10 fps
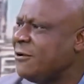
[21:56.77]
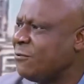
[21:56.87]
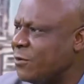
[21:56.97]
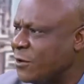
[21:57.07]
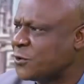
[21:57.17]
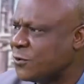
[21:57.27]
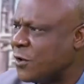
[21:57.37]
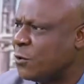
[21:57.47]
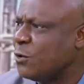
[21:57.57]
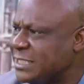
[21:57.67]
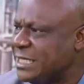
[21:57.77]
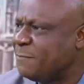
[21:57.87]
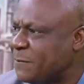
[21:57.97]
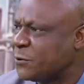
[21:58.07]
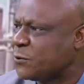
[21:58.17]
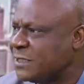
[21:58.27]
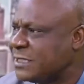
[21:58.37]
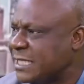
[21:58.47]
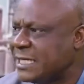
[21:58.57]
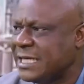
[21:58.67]
will also always lead people to be
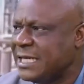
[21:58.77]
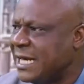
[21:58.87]
sick.